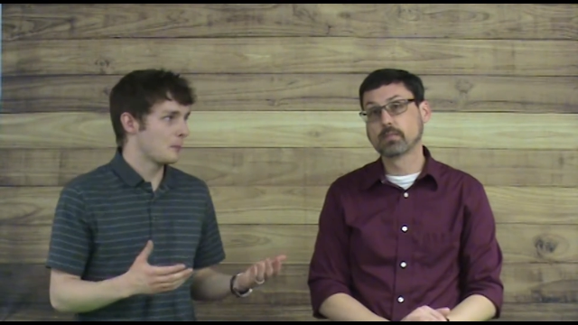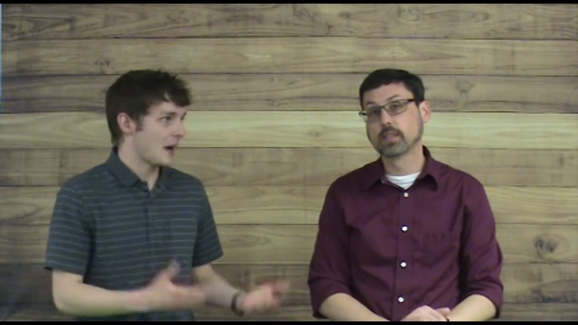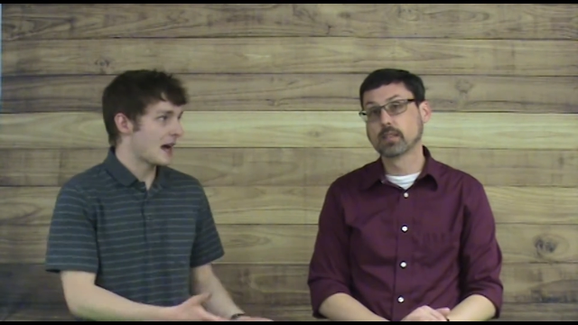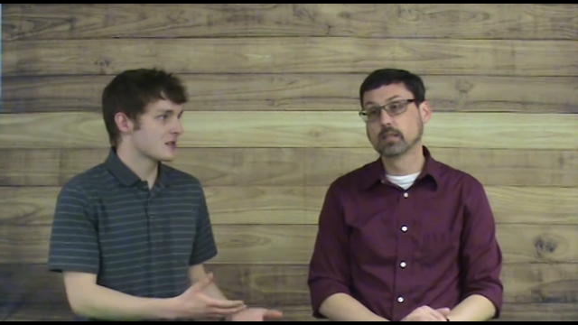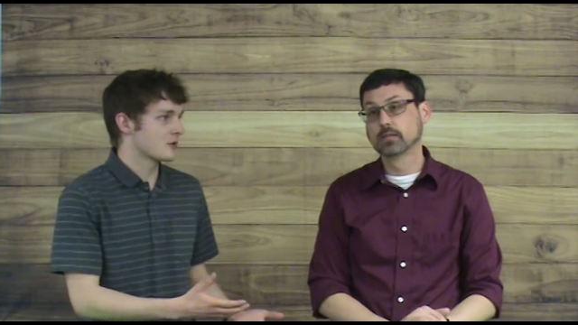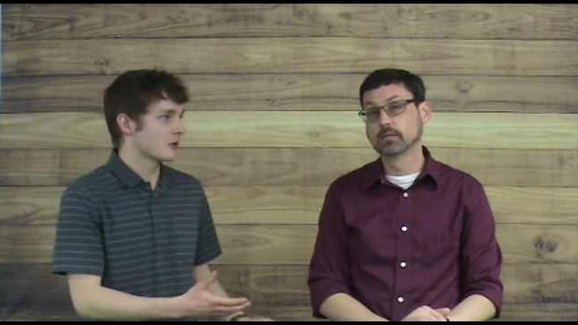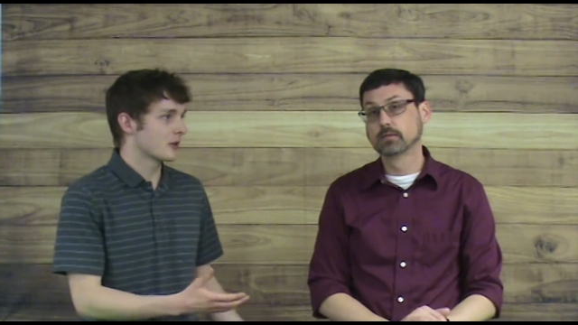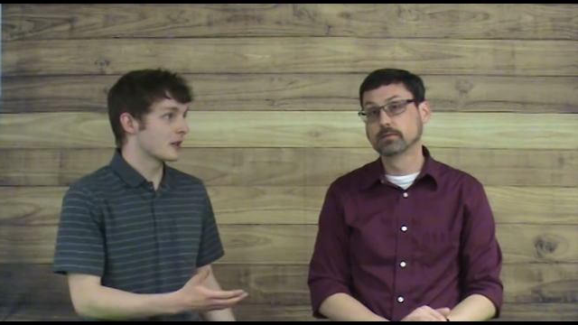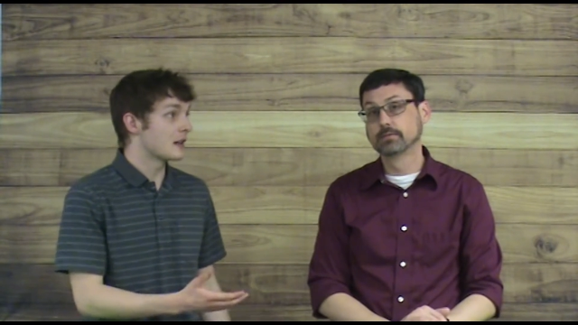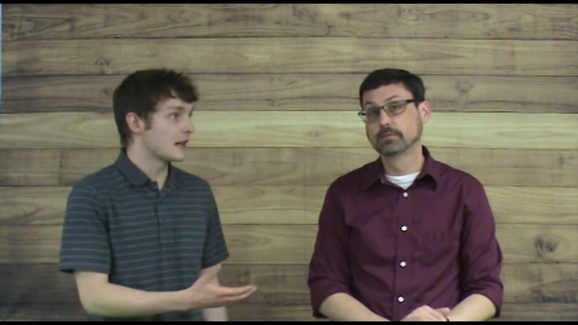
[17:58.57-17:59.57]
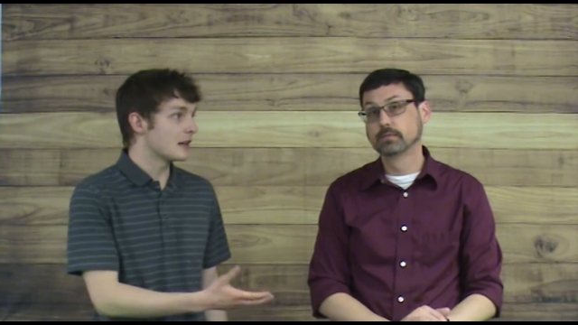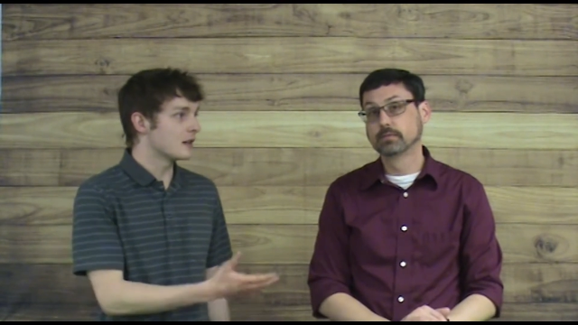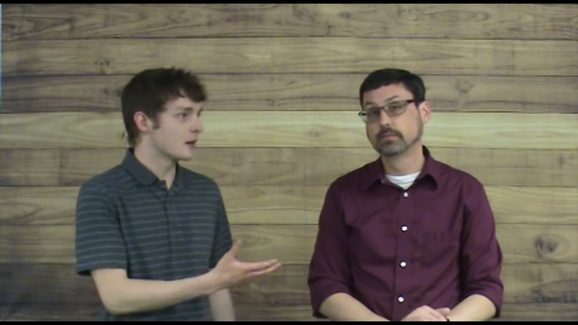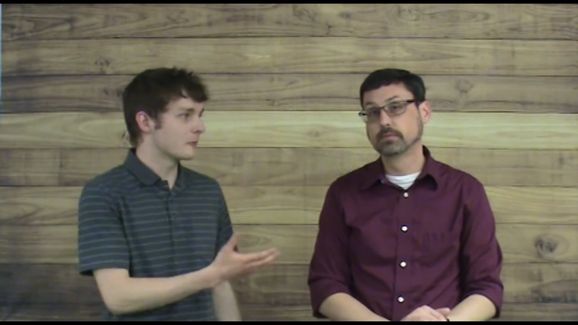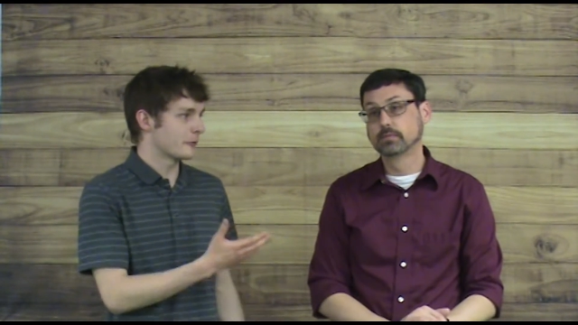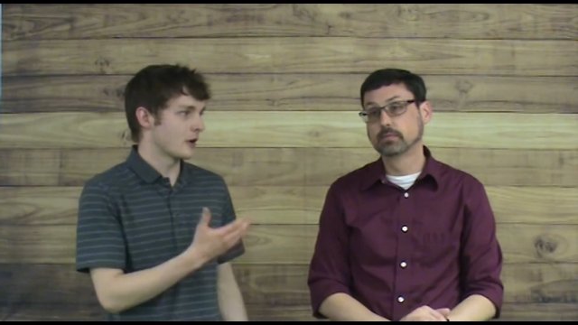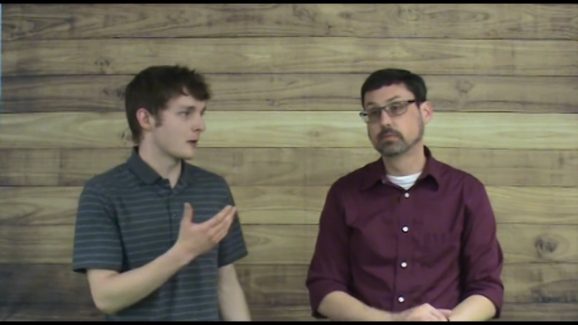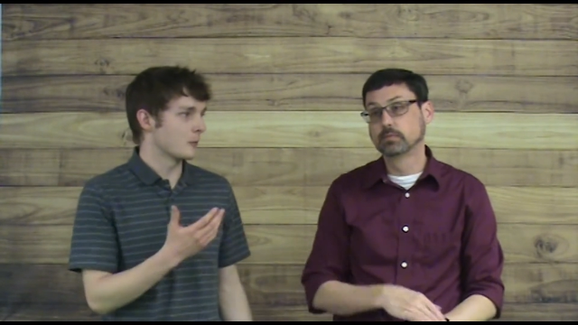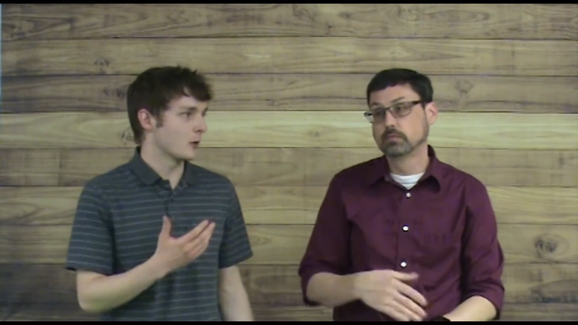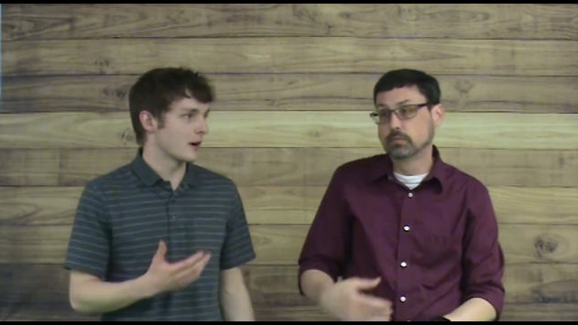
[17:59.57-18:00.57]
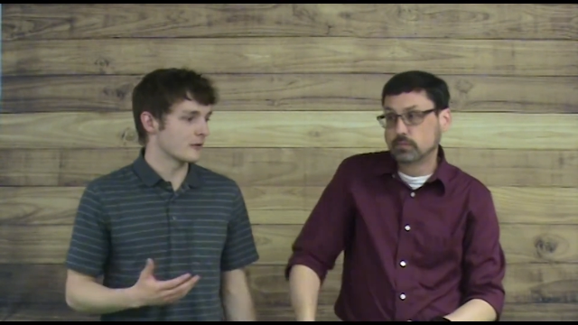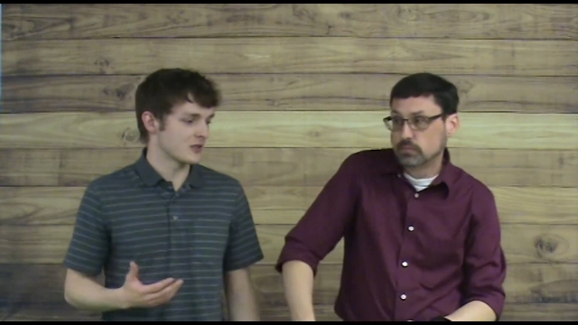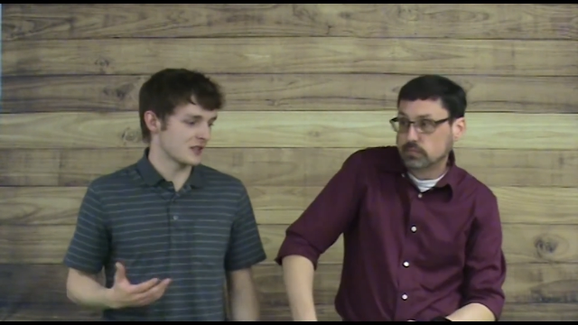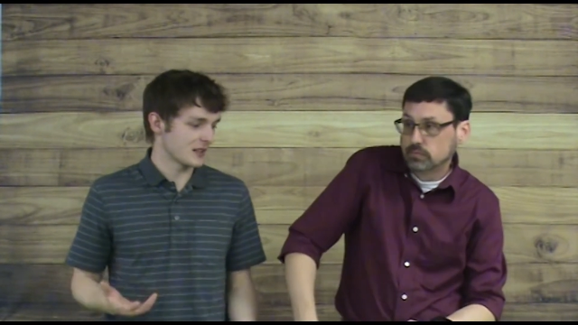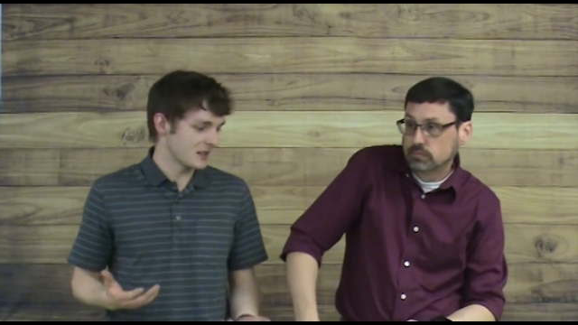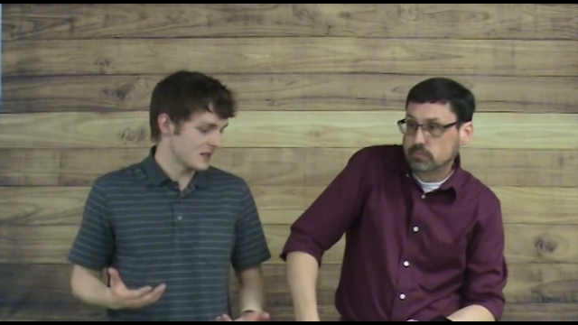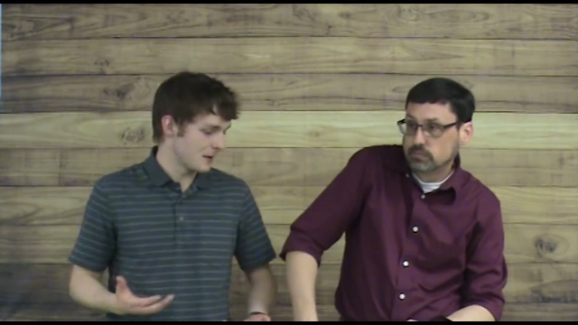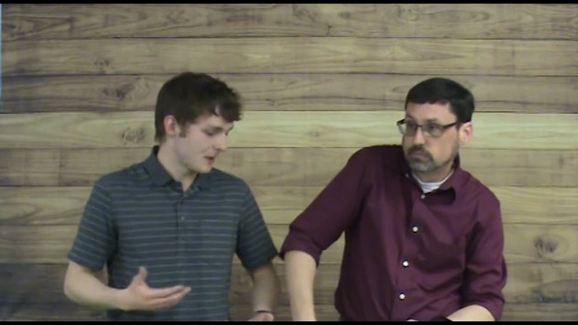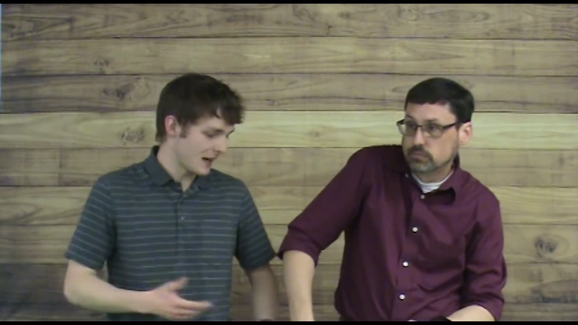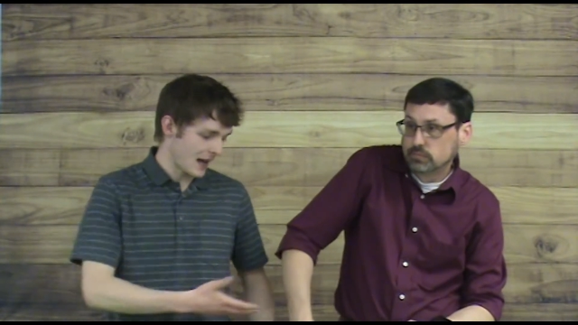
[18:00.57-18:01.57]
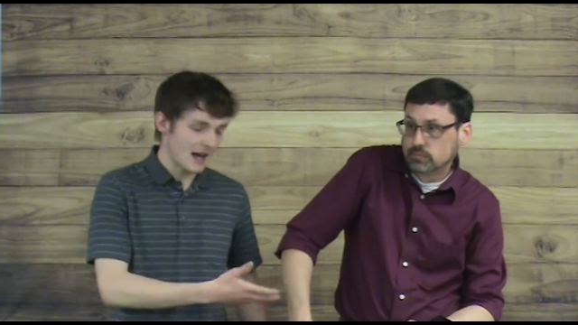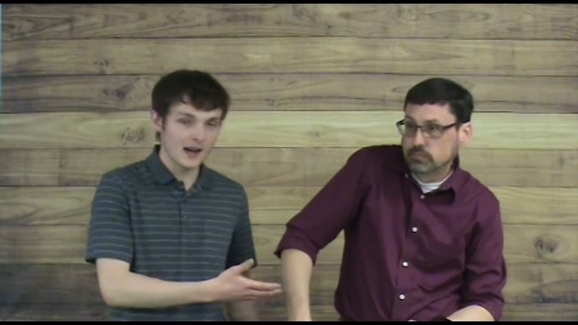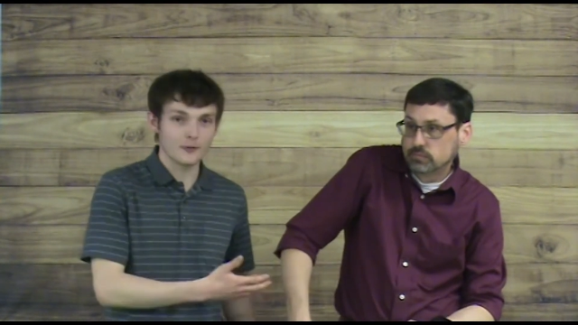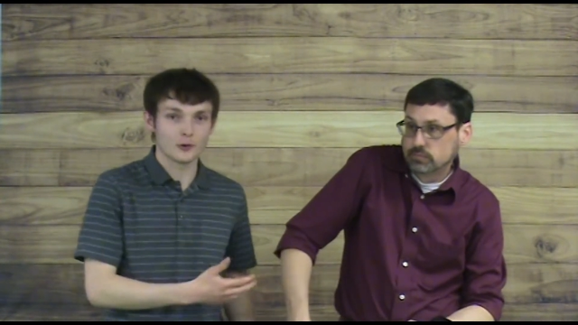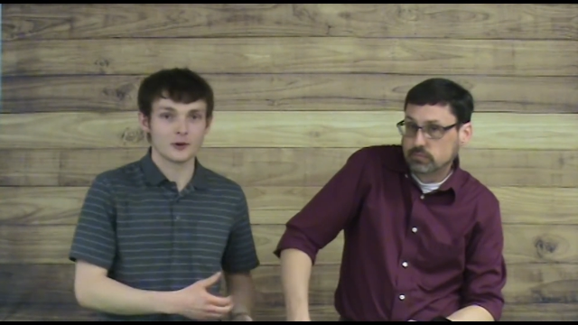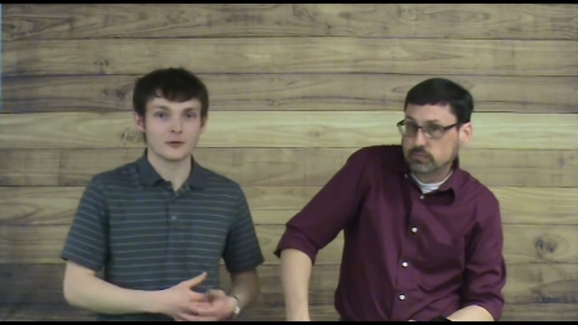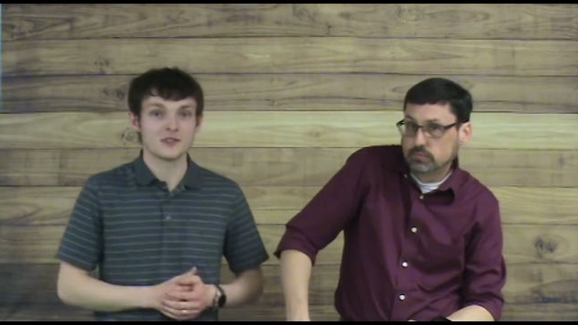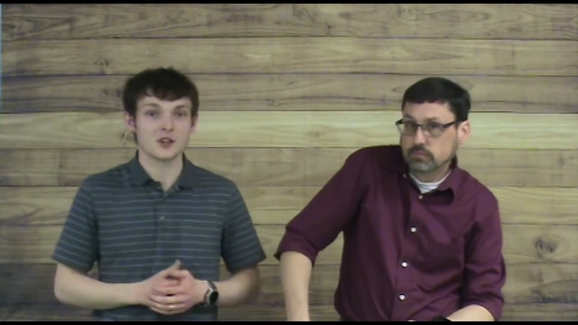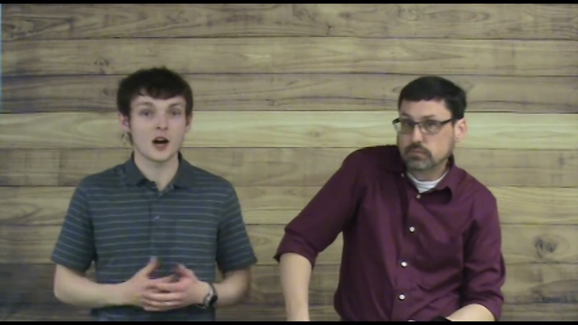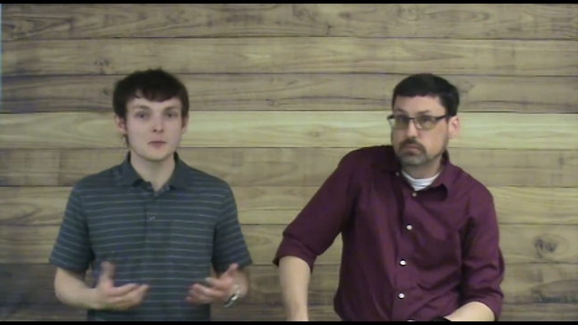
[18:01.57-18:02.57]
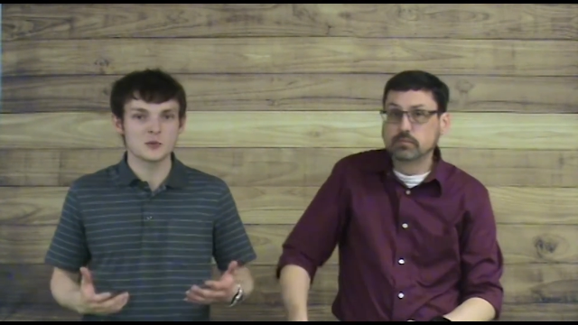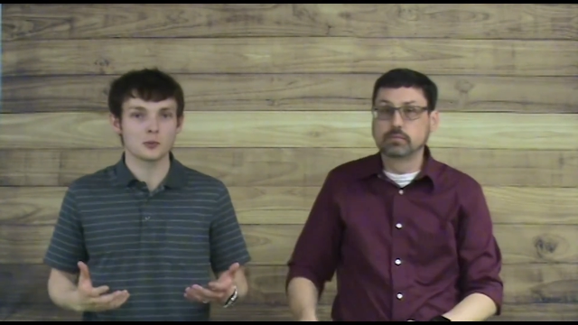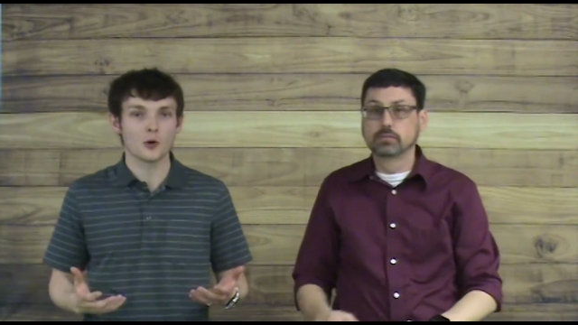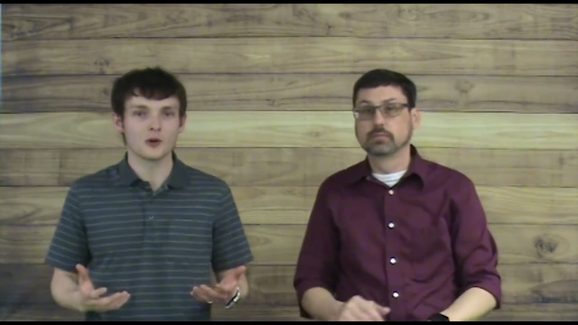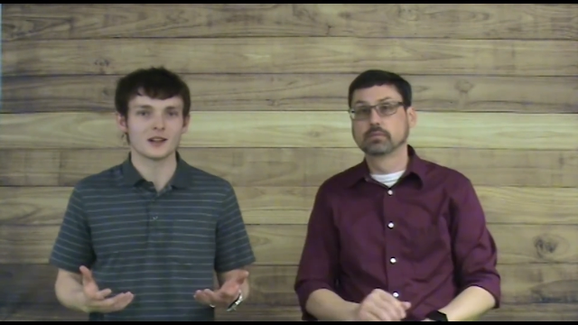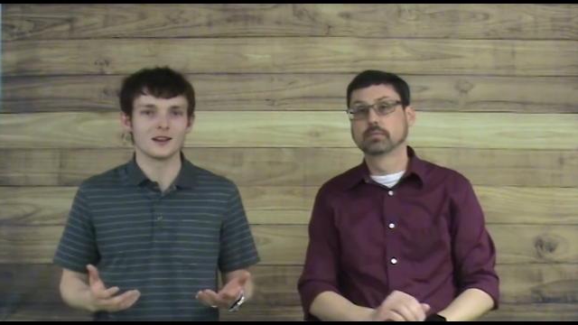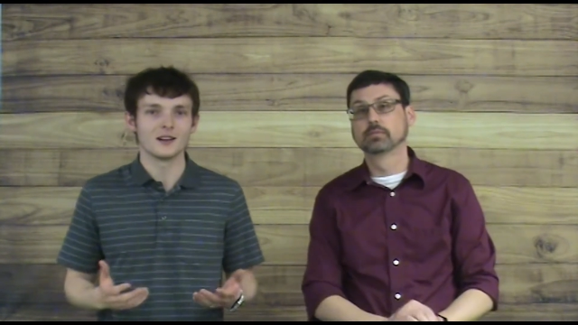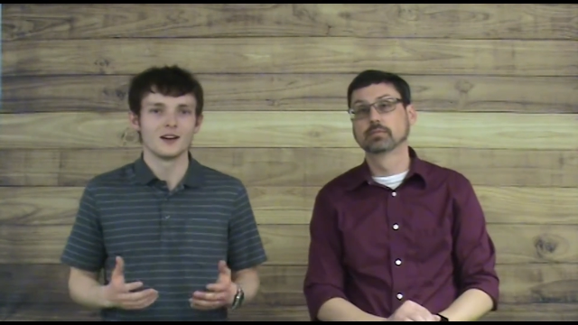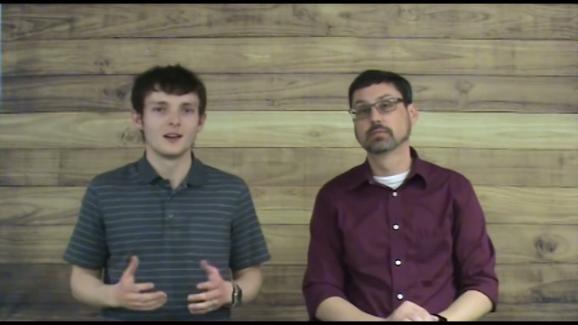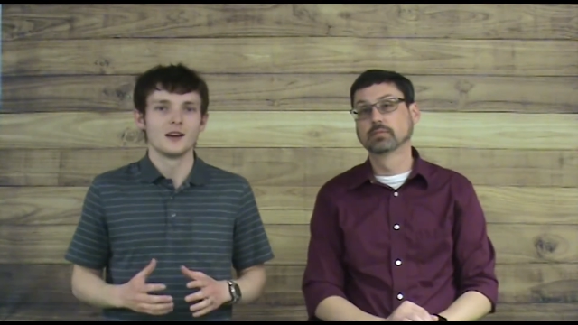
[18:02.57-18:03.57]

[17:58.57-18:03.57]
Speaker 1: pastor and heal him from whatever sickness he might have or if his arm is broken,